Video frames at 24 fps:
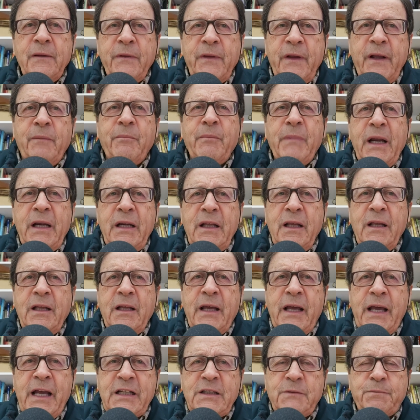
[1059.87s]
There are
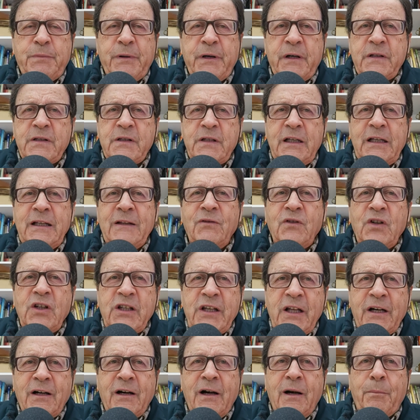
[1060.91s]
many experts in the
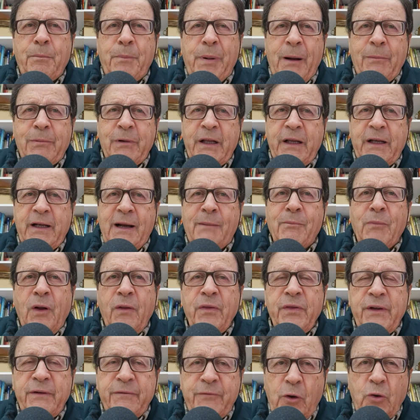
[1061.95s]
general public
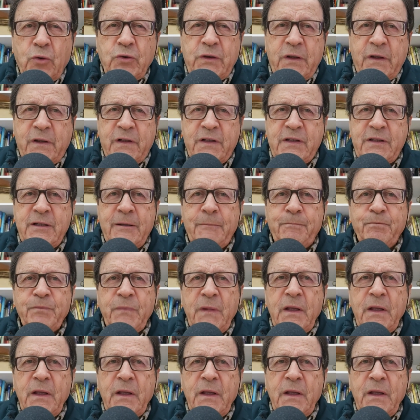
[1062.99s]
among the voters.